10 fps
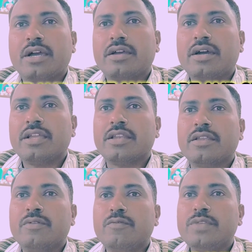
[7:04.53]
girl
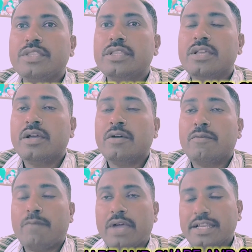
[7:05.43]
would
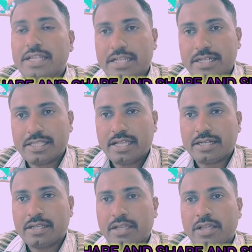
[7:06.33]
find it
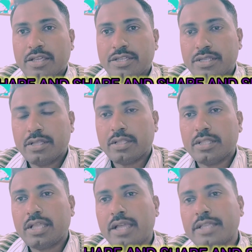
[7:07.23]
that
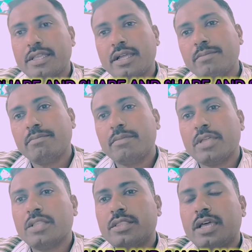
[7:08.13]

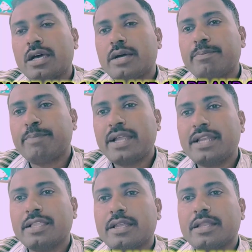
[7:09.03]
the
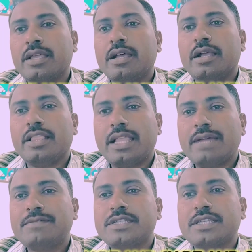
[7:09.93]
peddler
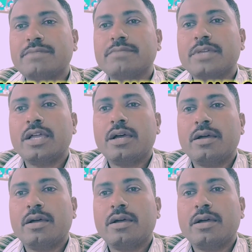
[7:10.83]
left some